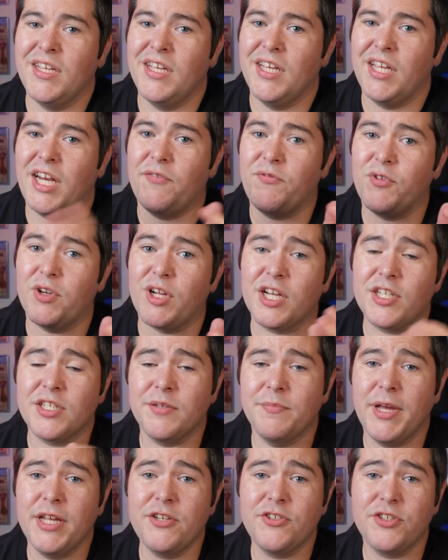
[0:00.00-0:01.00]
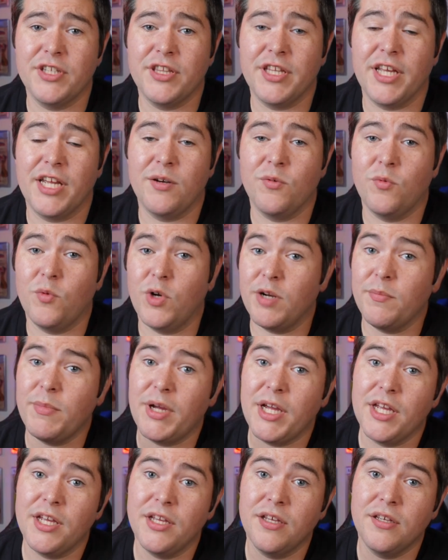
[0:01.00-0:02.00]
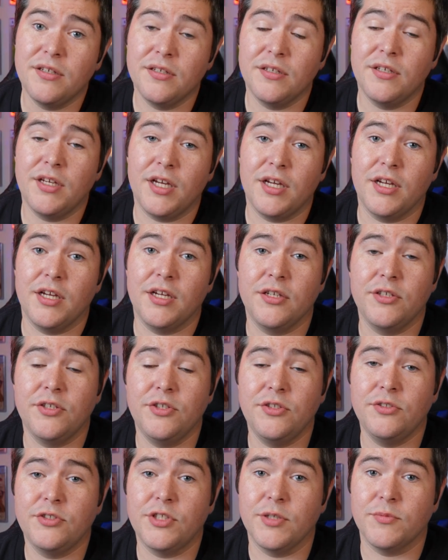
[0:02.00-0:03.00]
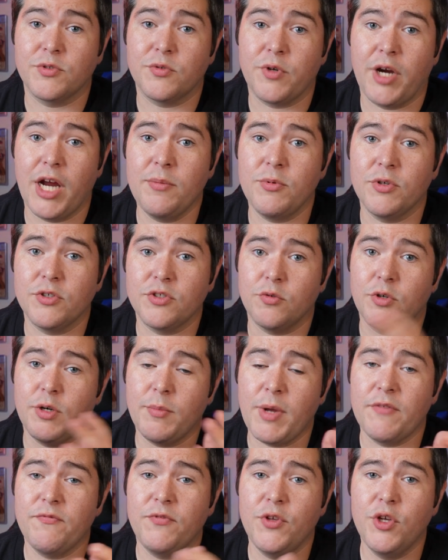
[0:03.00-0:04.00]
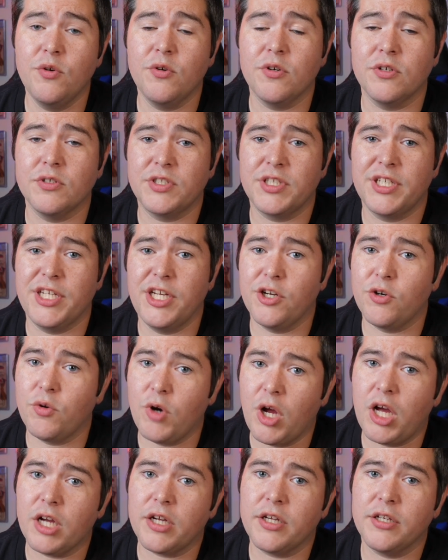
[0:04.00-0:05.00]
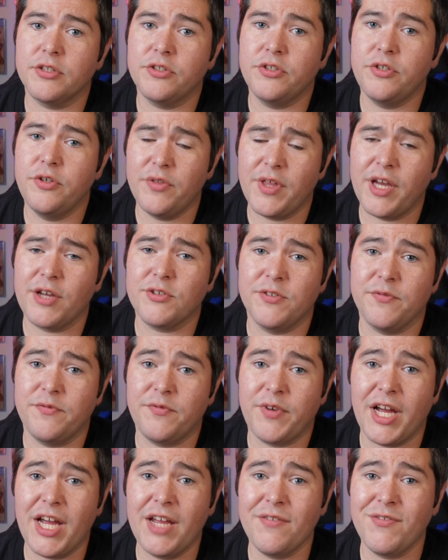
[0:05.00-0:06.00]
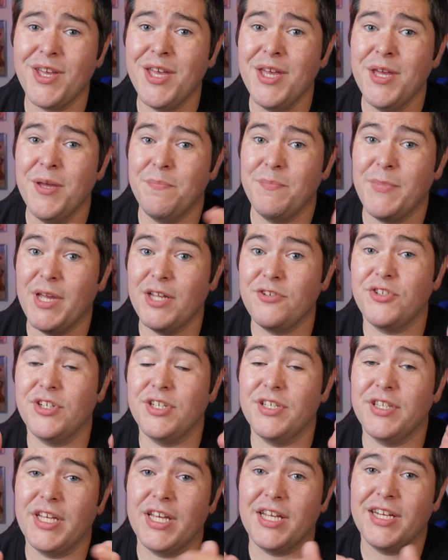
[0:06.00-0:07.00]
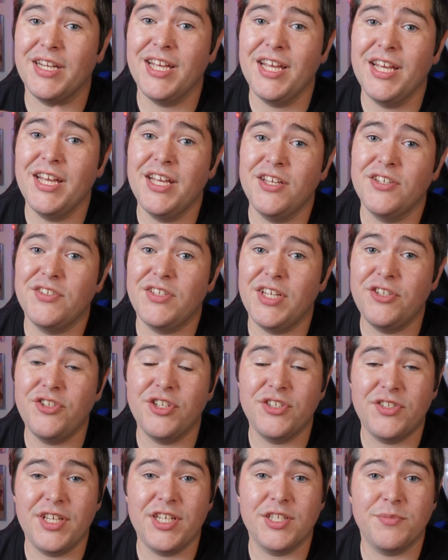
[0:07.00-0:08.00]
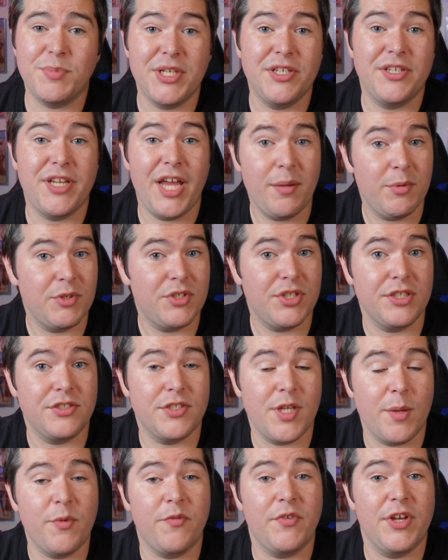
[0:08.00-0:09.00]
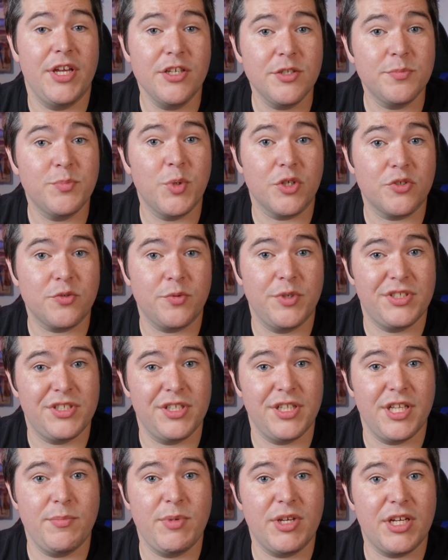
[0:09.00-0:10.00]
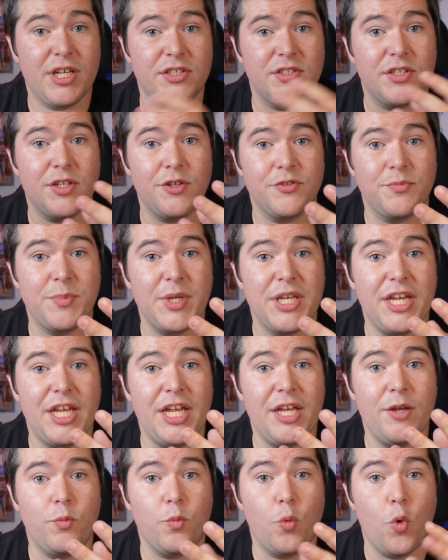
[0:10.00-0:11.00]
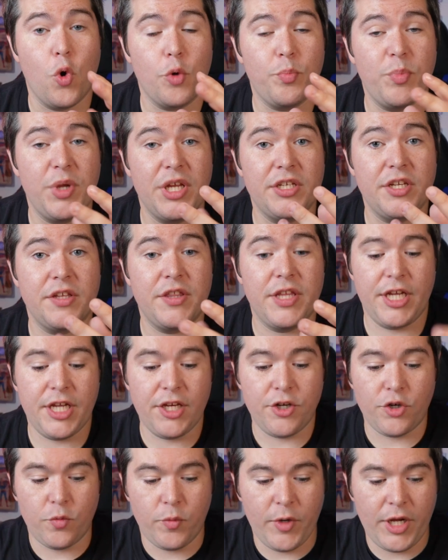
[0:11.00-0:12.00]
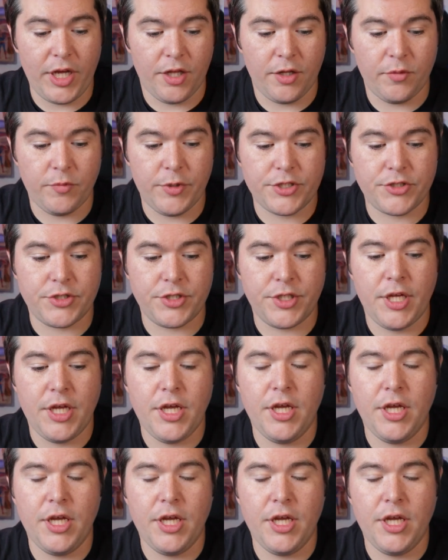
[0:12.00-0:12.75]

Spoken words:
And I forgot to mention that one of my subscribers, or one of my viewers, Kirok 2005, mentioned that CGC has been damaging some of his books recently because there's been warping to the inner well, which,